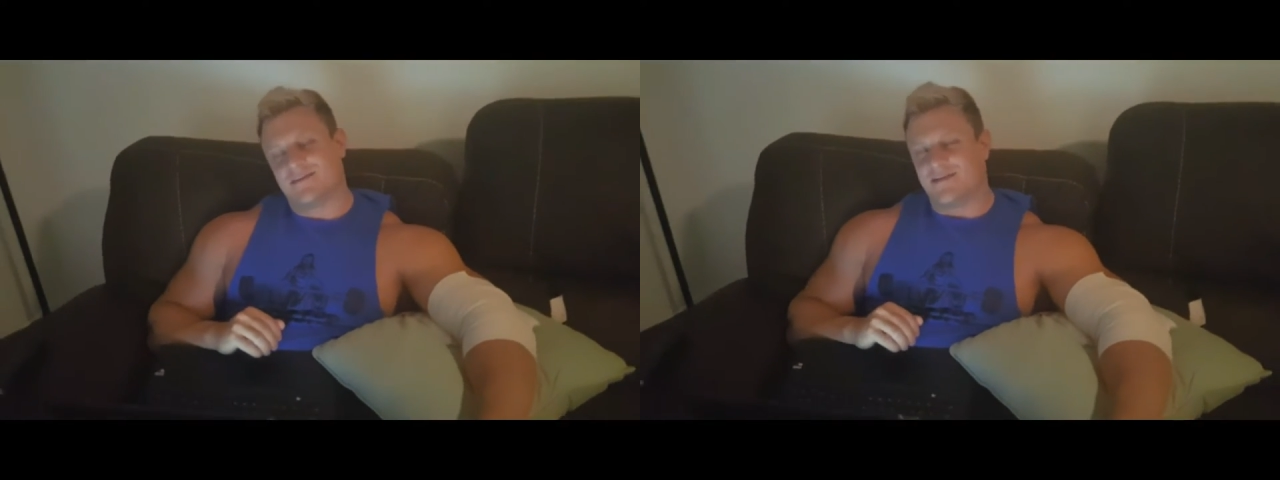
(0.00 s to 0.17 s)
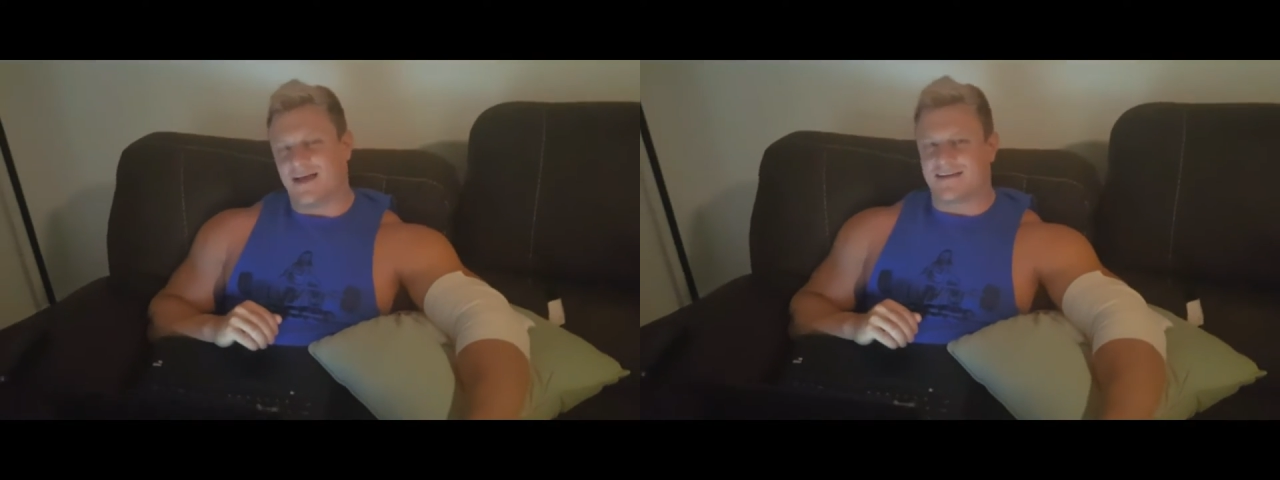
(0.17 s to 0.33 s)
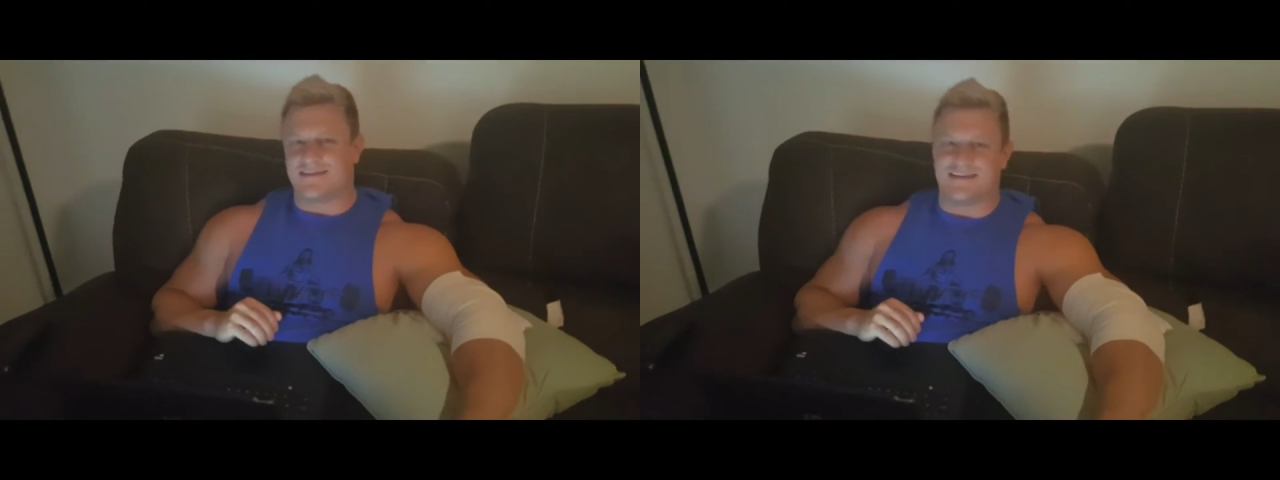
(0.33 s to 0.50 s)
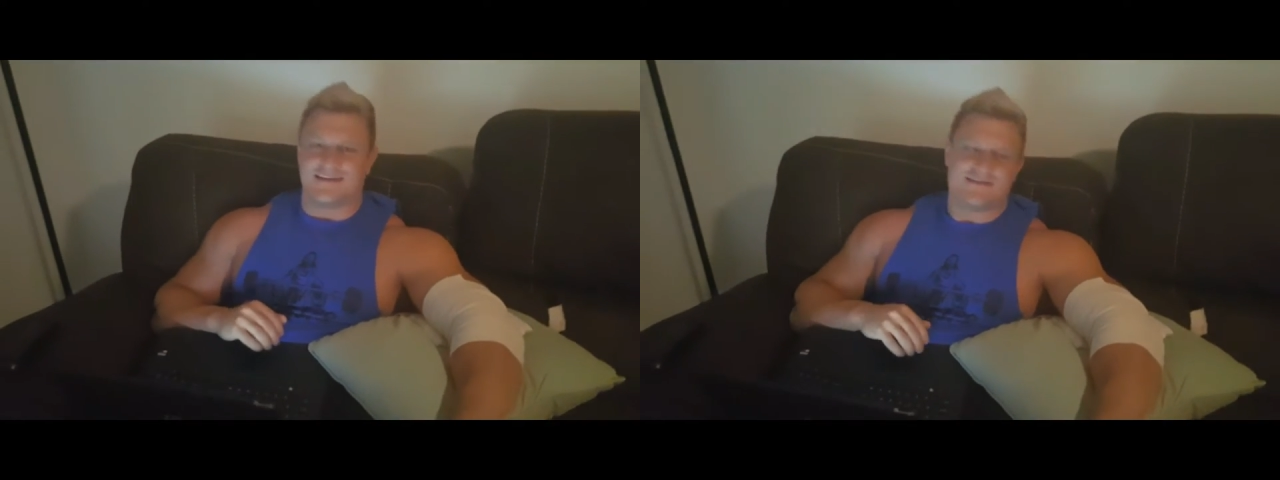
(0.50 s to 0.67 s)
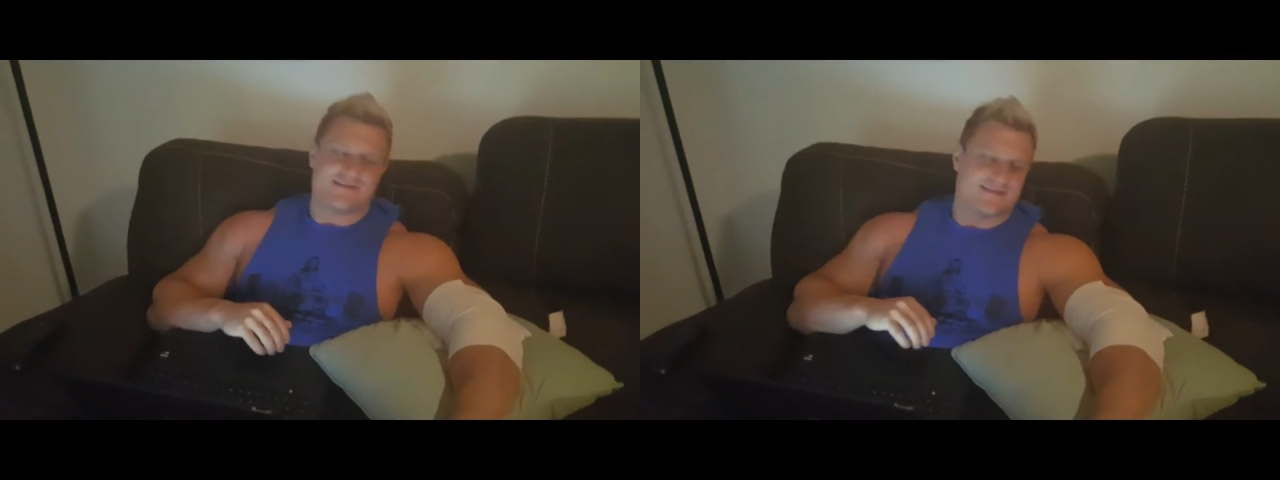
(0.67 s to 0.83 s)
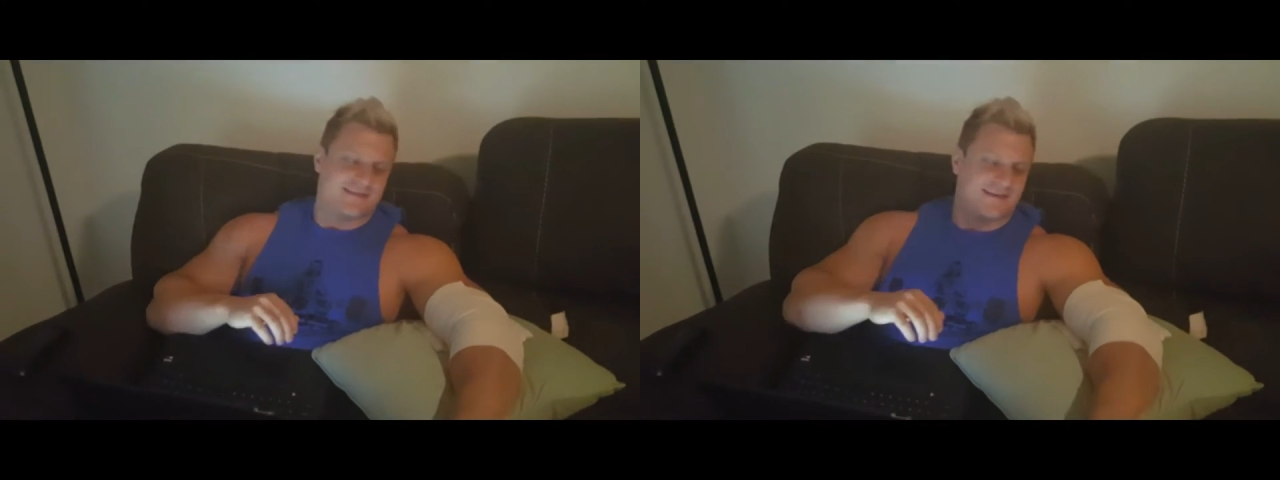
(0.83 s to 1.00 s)
texting
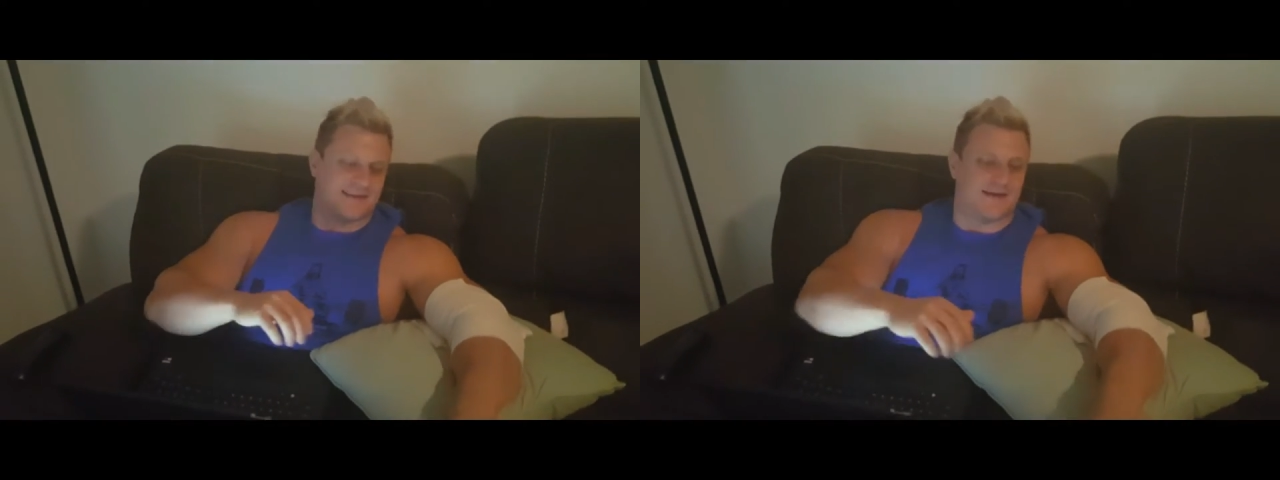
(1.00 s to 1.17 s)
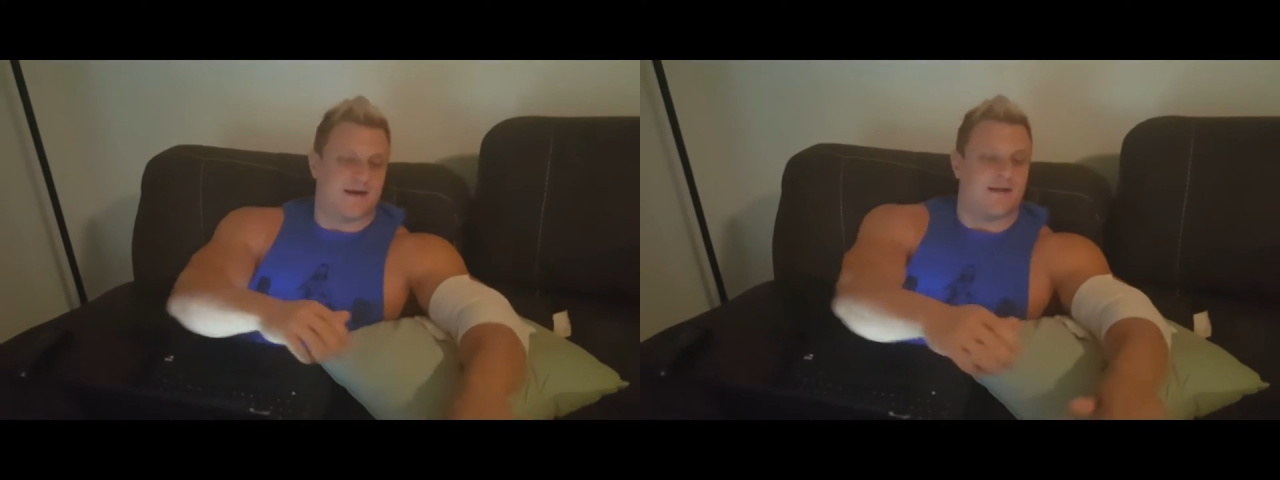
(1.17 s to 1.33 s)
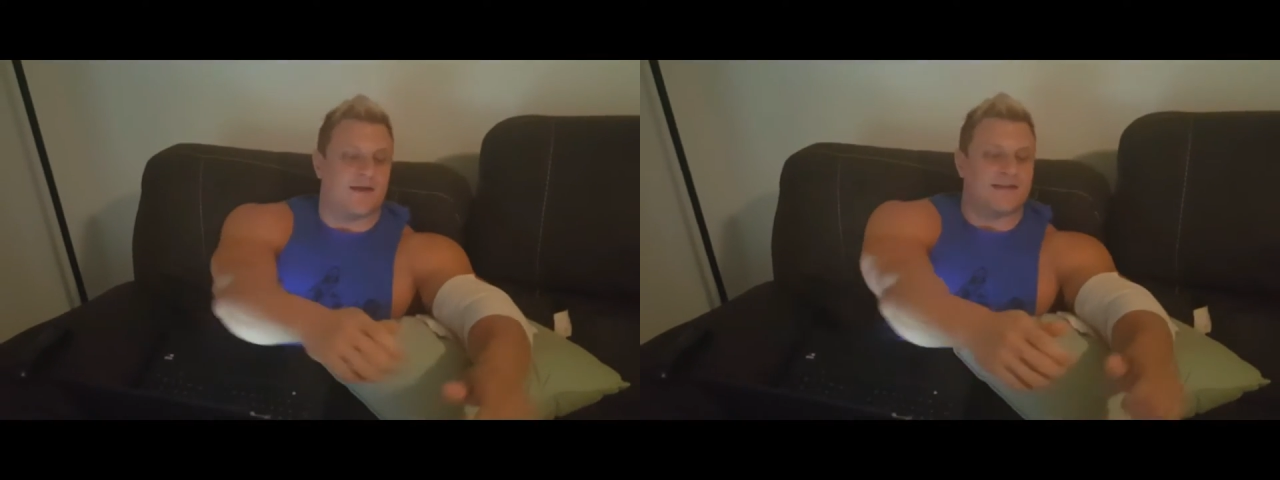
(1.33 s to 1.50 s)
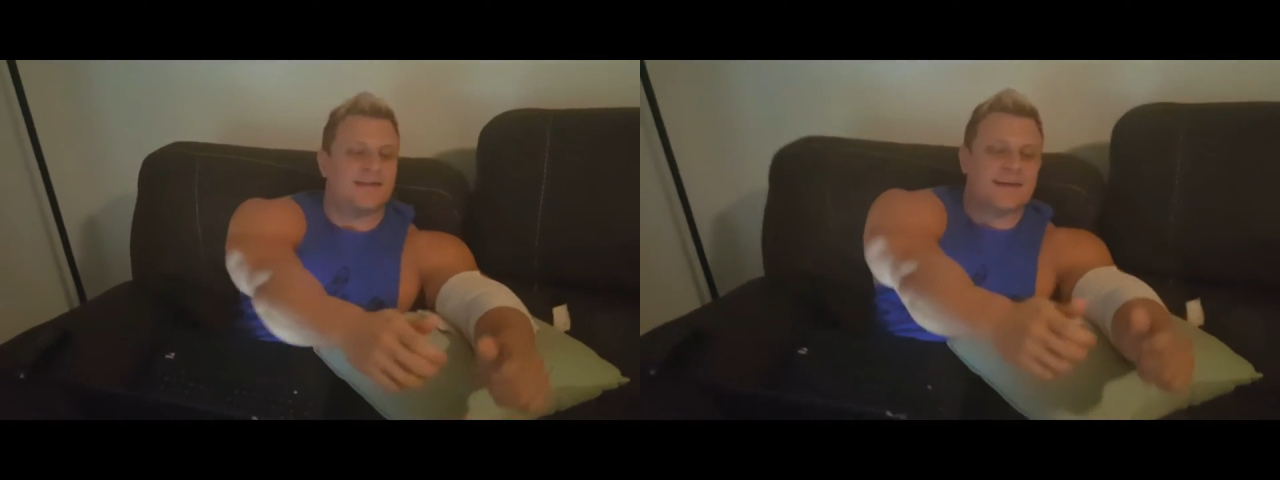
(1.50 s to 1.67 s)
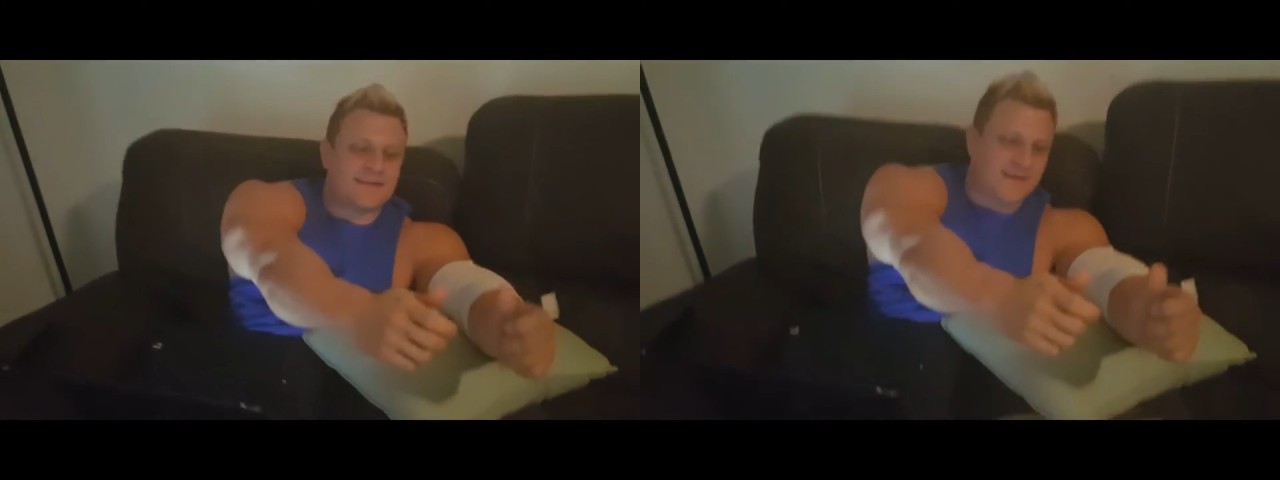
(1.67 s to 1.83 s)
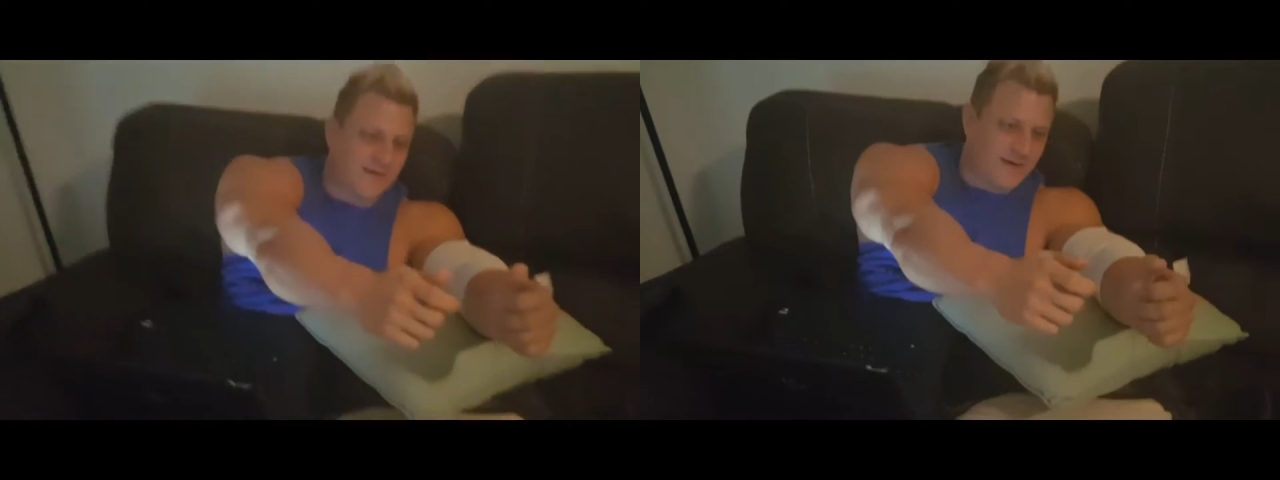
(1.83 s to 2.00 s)
us. you gotta like
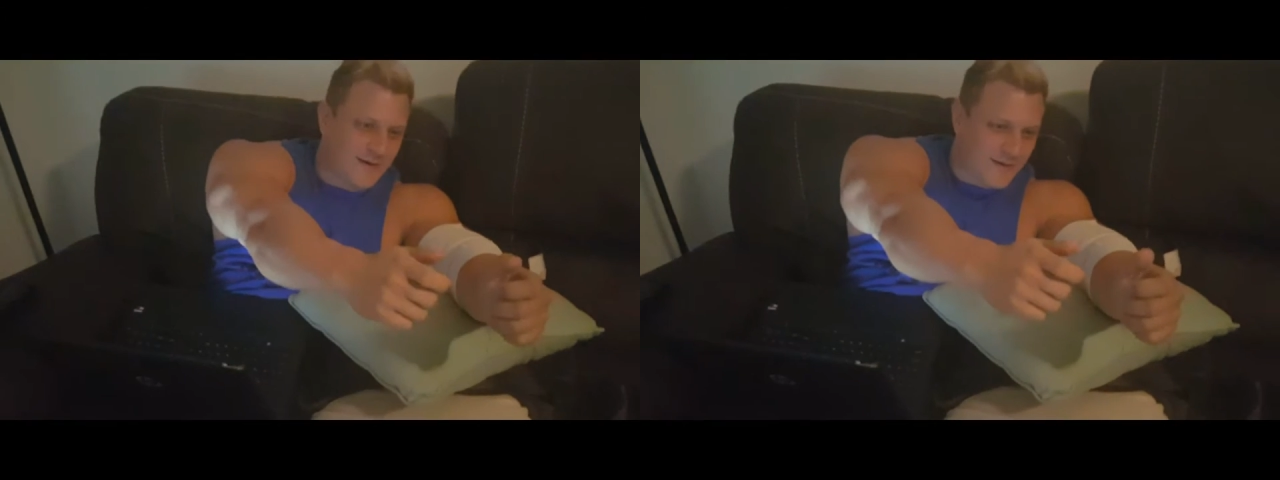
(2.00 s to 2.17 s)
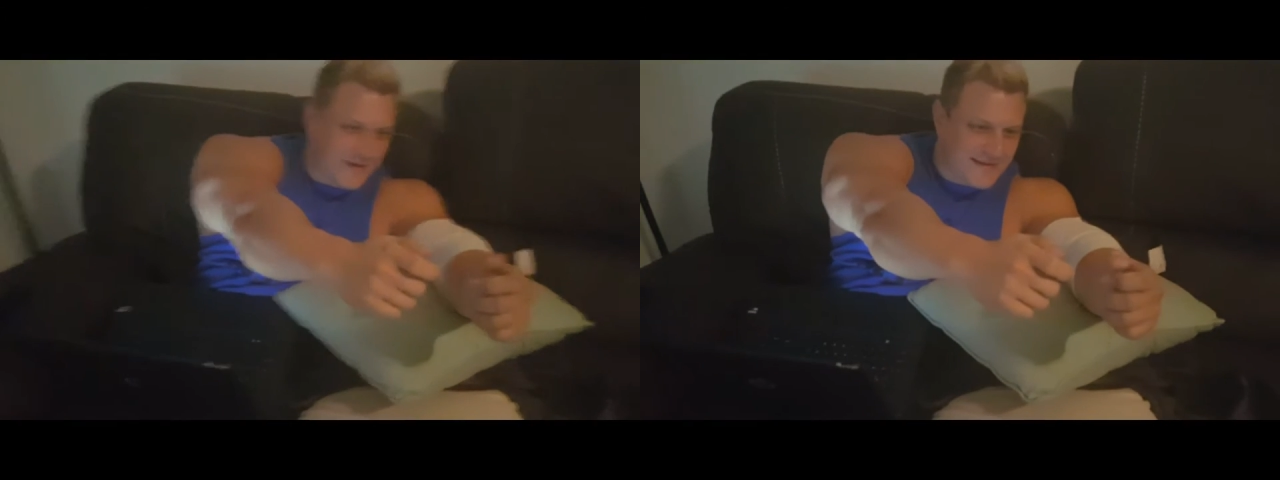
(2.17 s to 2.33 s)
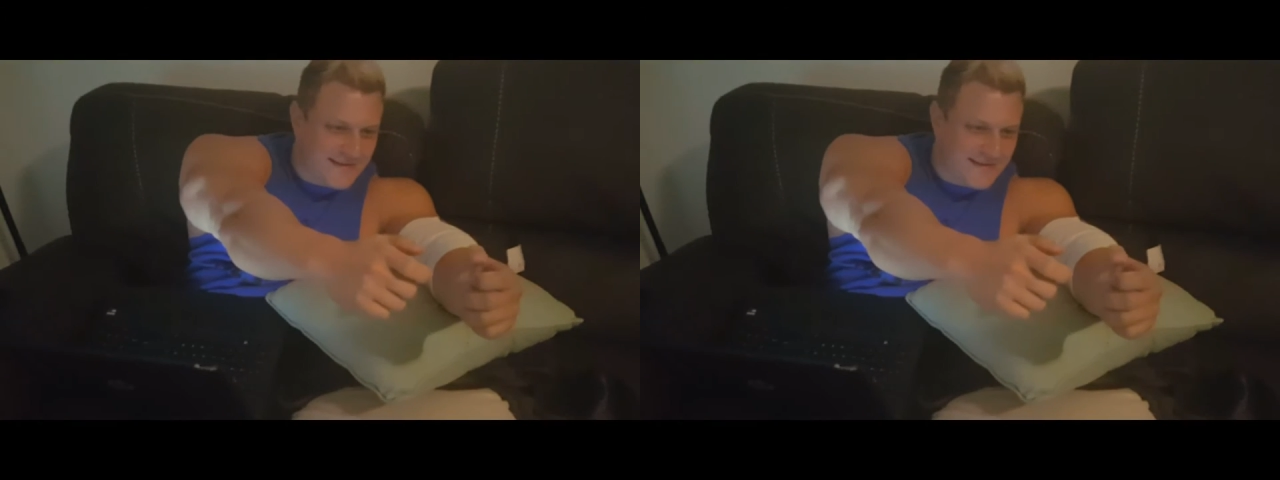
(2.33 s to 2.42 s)
text out here like